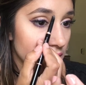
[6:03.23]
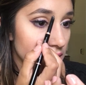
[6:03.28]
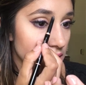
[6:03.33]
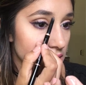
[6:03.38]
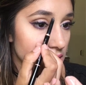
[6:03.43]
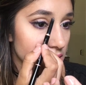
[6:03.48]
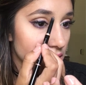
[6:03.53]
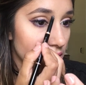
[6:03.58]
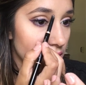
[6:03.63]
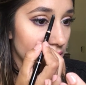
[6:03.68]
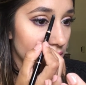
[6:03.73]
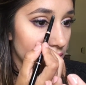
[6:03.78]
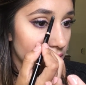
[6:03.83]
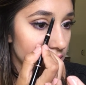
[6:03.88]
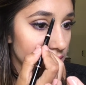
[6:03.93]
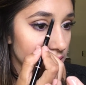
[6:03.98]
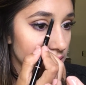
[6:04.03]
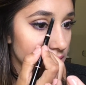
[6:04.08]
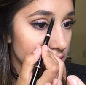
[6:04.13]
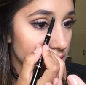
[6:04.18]
so
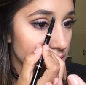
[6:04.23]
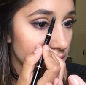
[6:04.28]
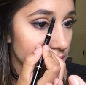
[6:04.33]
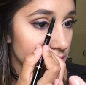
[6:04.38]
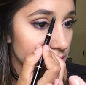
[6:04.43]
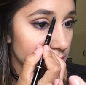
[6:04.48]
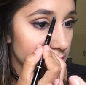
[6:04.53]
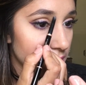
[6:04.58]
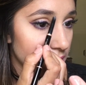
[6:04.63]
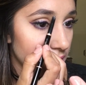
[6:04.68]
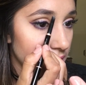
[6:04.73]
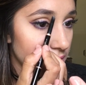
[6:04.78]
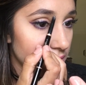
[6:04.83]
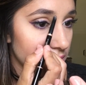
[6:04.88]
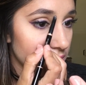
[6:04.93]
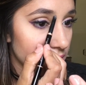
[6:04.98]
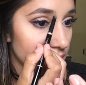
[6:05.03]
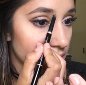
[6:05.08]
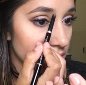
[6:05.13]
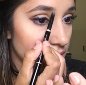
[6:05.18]
just to explain
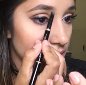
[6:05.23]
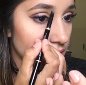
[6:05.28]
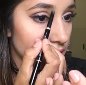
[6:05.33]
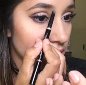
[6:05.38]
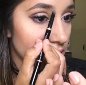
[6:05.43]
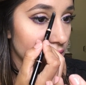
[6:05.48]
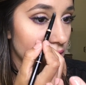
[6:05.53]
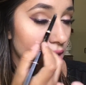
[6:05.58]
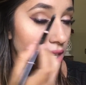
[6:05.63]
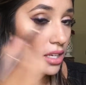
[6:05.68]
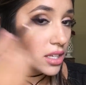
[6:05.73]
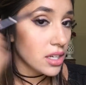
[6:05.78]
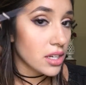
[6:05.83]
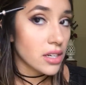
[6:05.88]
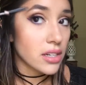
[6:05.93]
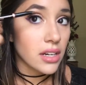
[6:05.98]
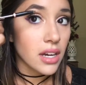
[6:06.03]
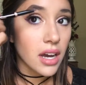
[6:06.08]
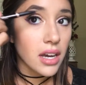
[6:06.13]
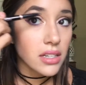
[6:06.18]
further,
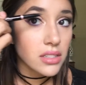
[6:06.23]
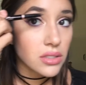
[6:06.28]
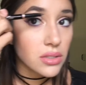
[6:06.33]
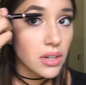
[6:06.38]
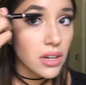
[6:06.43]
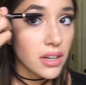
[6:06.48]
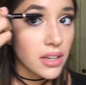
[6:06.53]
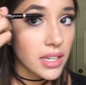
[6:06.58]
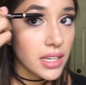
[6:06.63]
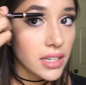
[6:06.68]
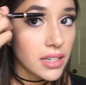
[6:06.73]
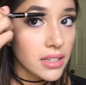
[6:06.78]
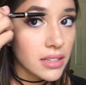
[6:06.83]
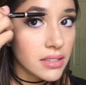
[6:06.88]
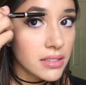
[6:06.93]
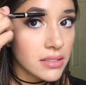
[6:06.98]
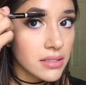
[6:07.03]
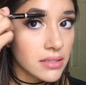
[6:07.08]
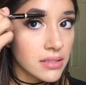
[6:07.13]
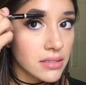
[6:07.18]
you're not drawing
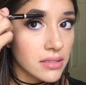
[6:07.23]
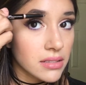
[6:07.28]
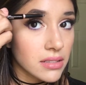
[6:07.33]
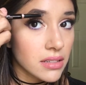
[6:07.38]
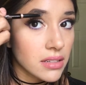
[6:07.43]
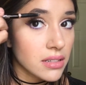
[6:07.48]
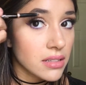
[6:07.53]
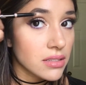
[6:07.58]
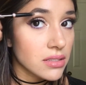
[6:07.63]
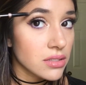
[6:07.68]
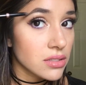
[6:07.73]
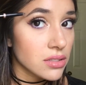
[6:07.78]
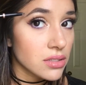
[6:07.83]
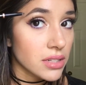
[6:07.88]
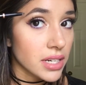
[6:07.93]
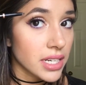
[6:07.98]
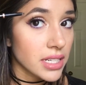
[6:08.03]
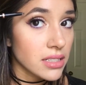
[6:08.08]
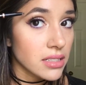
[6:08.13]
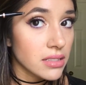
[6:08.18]

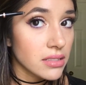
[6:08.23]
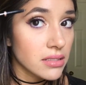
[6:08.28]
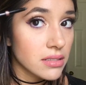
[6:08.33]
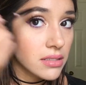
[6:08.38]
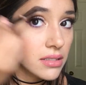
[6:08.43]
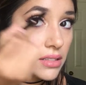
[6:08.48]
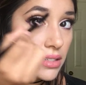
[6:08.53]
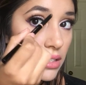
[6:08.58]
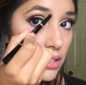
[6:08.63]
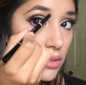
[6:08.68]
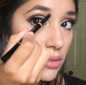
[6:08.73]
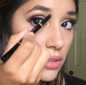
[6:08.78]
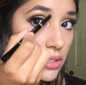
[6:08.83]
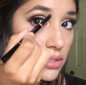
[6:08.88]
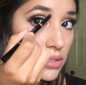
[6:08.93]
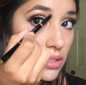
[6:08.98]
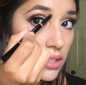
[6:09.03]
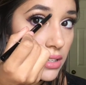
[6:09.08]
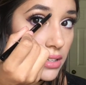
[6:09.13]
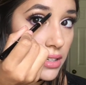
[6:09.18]
straight, you're
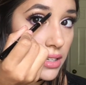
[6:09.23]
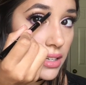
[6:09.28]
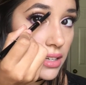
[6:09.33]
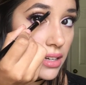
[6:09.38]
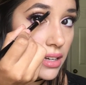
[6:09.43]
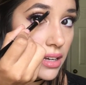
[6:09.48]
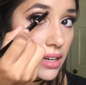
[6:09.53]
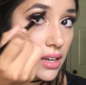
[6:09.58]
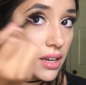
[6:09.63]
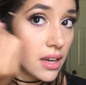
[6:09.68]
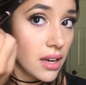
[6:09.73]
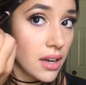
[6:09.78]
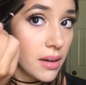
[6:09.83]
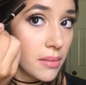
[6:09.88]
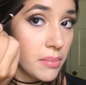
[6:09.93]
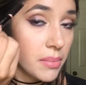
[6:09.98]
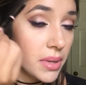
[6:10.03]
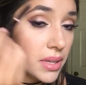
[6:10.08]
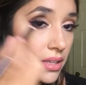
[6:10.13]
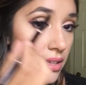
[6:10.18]
drawing
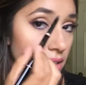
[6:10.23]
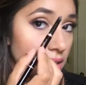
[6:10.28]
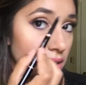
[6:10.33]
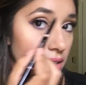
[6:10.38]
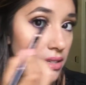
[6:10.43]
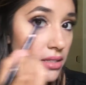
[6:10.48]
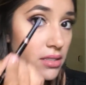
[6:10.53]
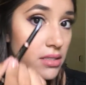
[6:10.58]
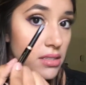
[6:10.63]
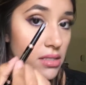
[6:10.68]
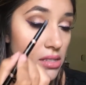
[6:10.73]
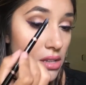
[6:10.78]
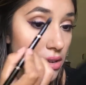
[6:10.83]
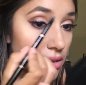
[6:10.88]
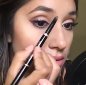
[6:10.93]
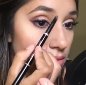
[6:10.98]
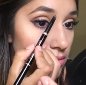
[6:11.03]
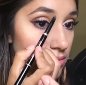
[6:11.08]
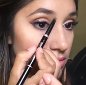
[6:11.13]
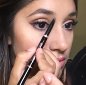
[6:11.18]
up. So